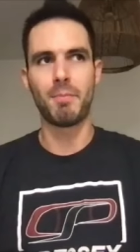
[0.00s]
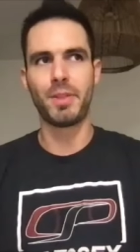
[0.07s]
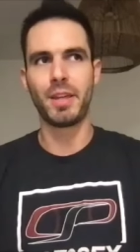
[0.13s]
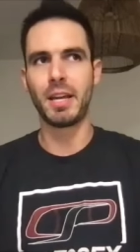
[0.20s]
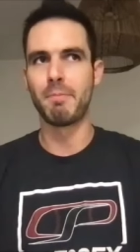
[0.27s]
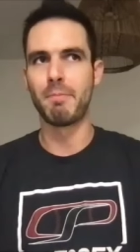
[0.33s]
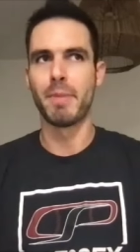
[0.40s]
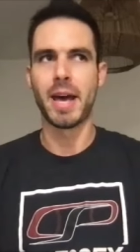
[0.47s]

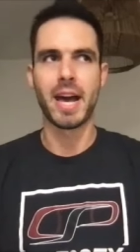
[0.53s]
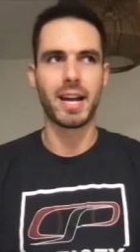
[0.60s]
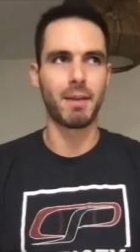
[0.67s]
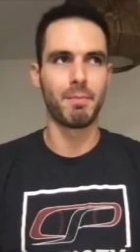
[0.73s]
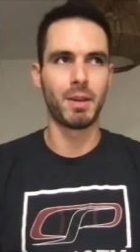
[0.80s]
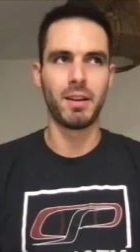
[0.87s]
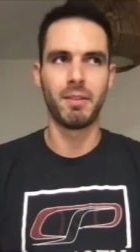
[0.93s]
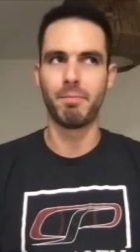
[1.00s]
thinking back. I
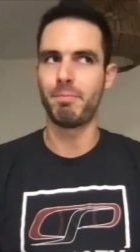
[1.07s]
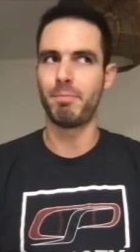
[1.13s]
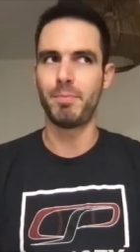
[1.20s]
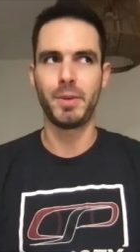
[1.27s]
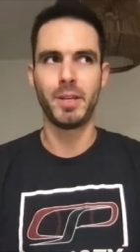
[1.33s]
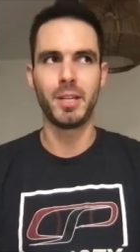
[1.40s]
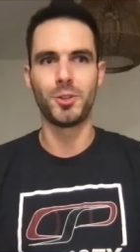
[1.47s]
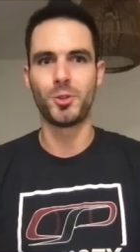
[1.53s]
mean,
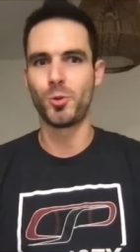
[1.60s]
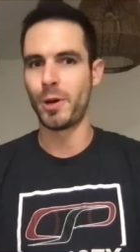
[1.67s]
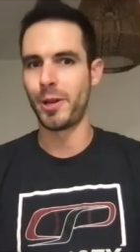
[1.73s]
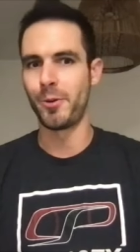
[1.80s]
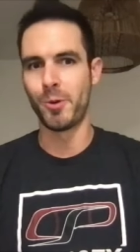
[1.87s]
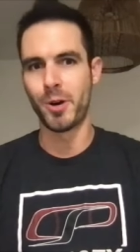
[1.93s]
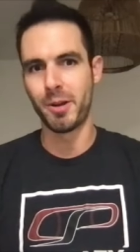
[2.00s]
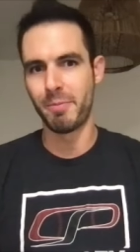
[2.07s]
being
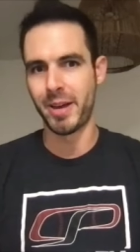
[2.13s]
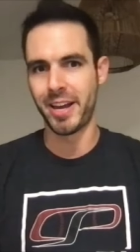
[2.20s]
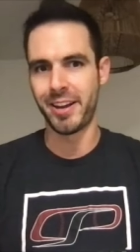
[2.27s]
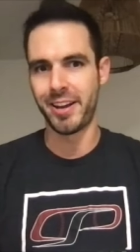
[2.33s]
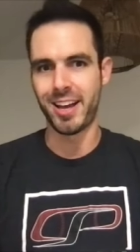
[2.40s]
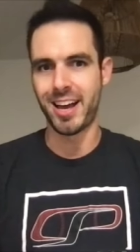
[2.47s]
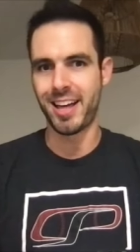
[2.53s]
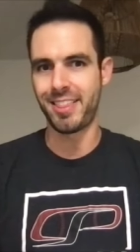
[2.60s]
21,
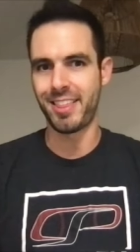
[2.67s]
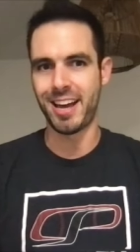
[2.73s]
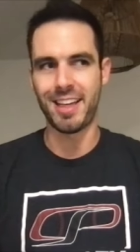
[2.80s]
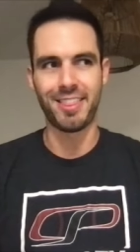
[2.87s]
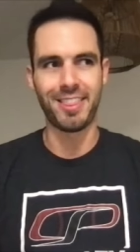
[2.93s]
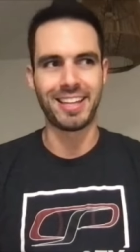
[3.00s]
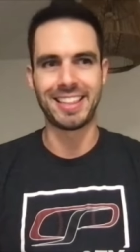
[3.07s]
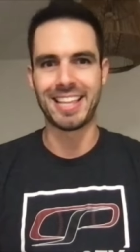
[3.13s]
man, yeah. I, I,
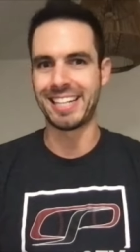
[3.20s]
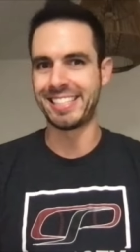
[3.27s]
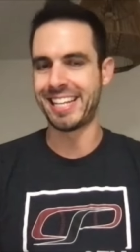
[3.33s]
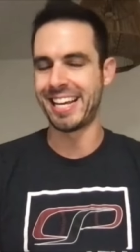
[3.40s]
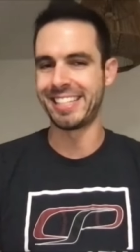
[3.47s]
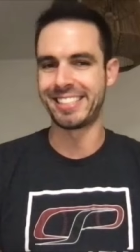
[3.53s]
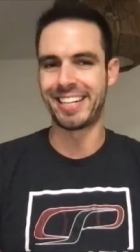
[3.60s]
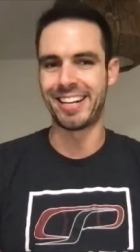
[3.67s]
think that
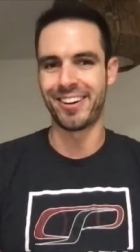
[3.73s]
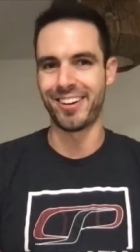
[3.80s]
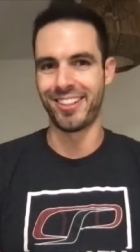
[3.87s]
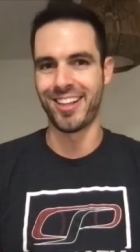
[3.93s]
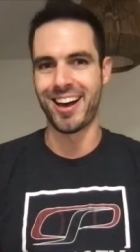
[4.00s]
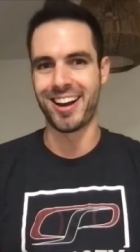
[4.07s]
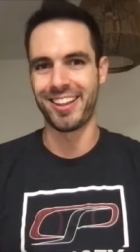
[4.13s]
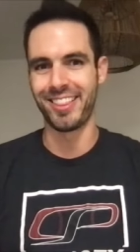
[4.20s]
takes care of a
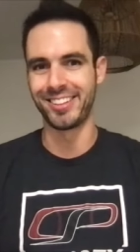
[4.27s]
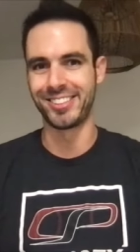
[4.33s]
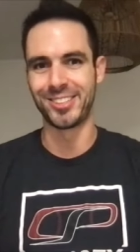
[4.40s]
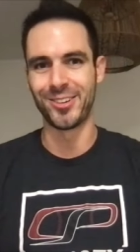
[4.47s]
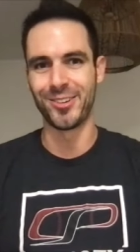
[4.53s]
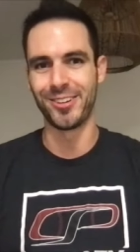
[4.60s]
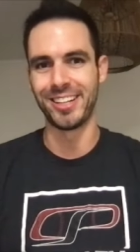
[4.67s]
lot of the yeah. sort.